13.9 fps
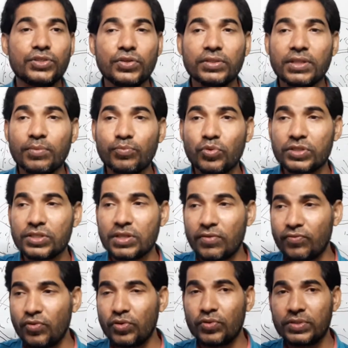during the process of
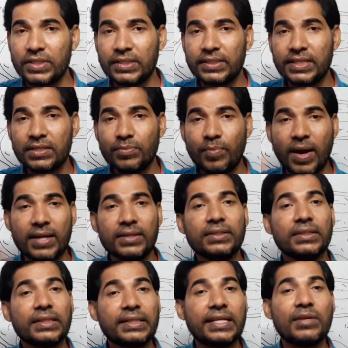photosynthesis by
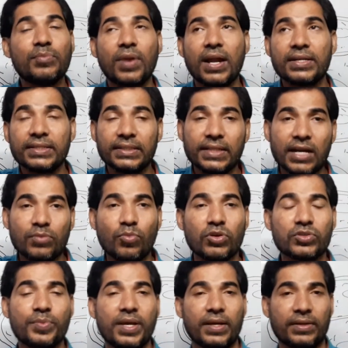green plants in the
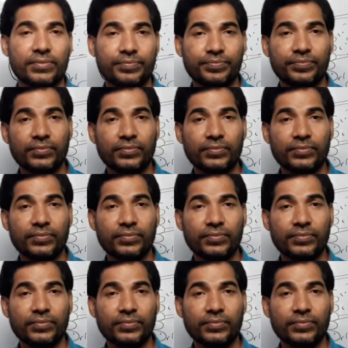atmosphere.